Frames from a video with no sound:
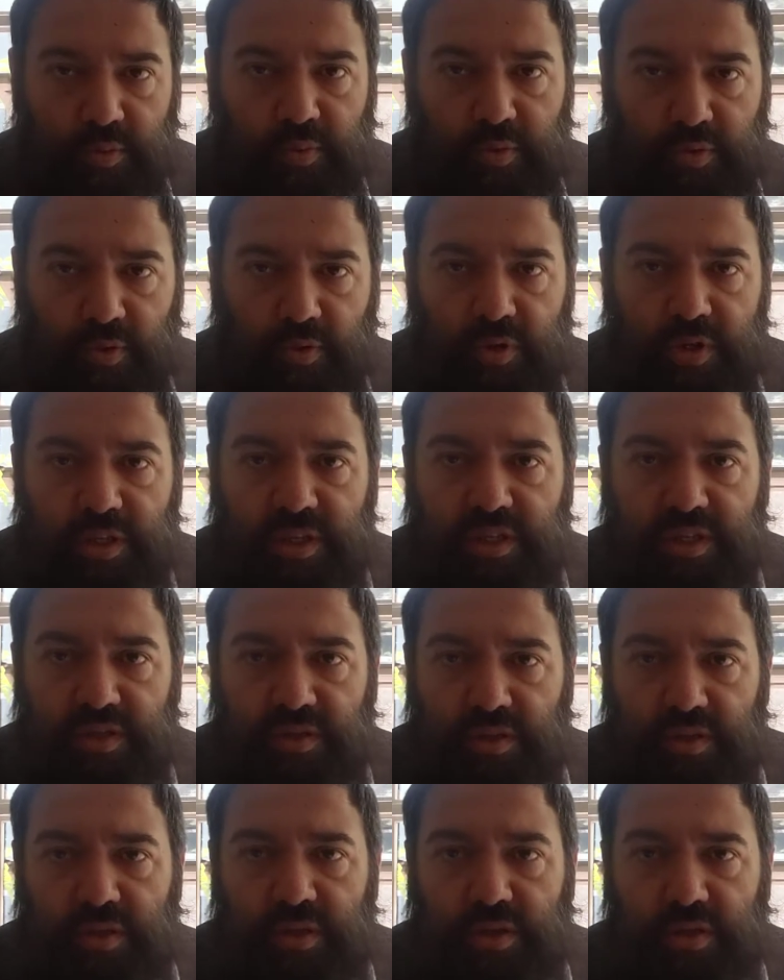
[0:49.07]
to his
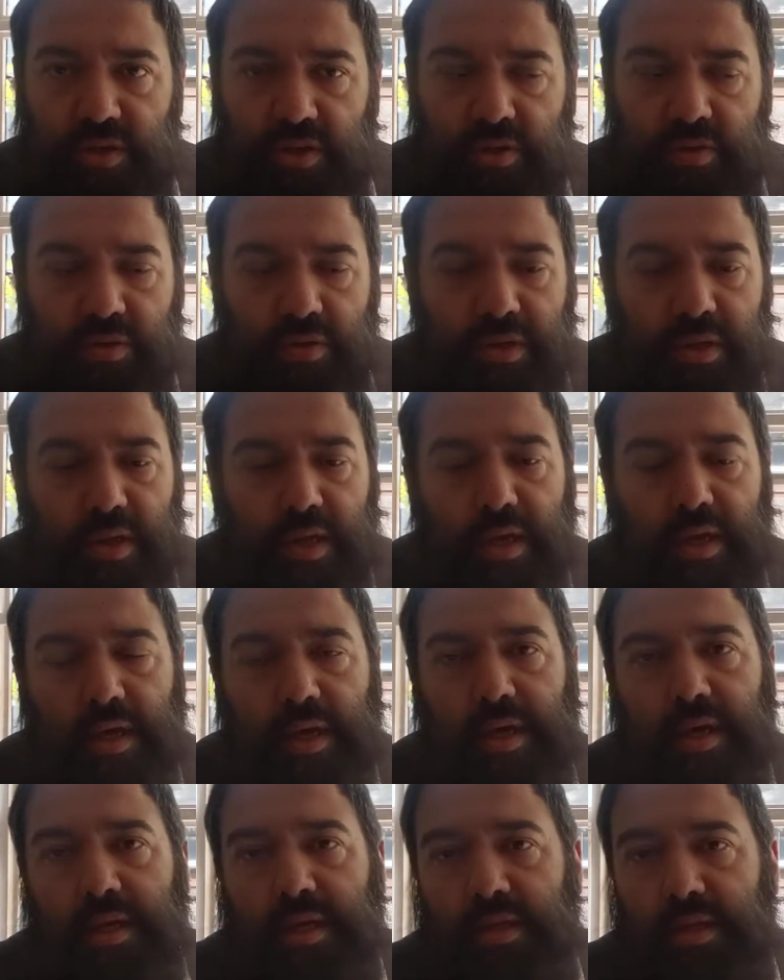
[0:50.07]
soul,
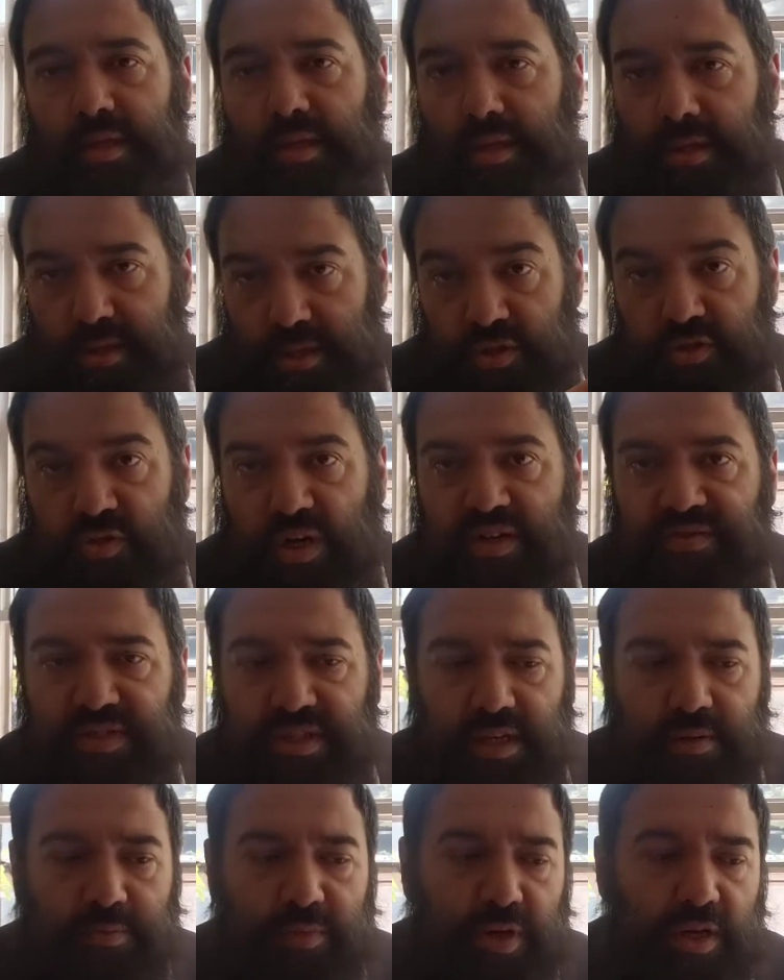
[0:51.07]
and it drives
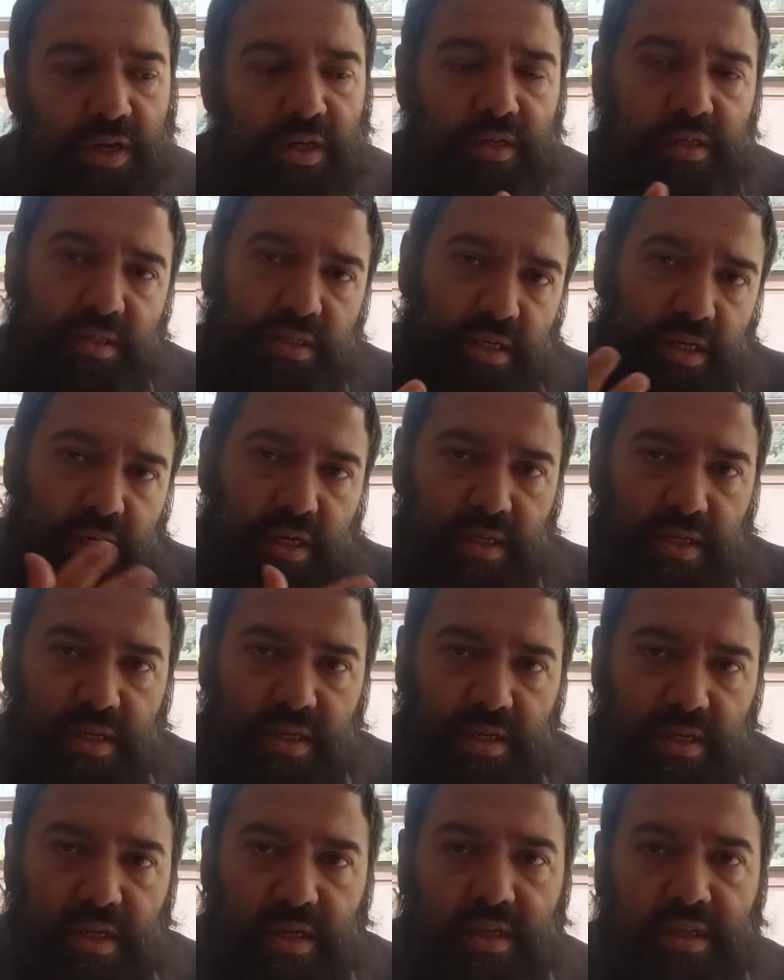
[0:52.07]
them nuts, and
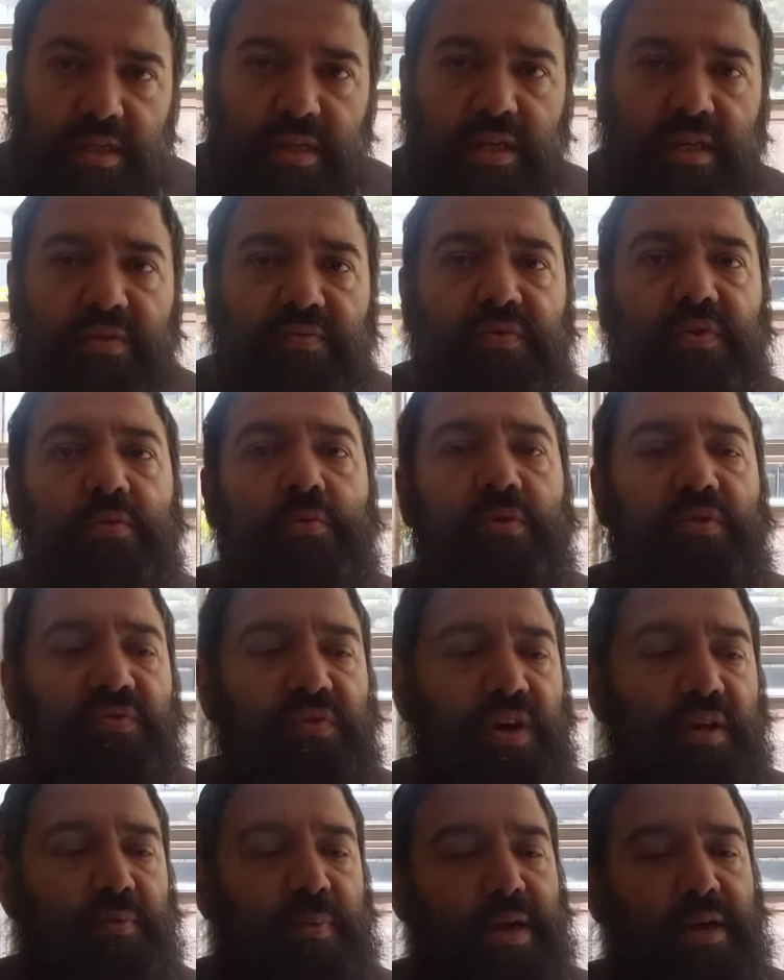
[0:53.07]
the evil will
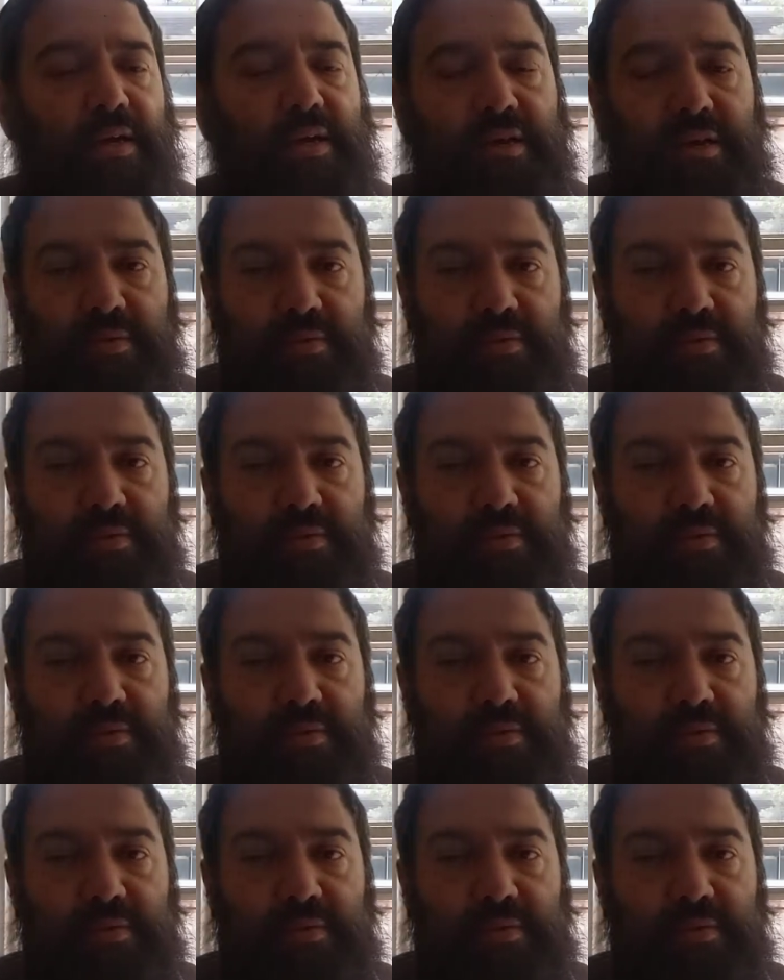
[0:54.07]
fight back.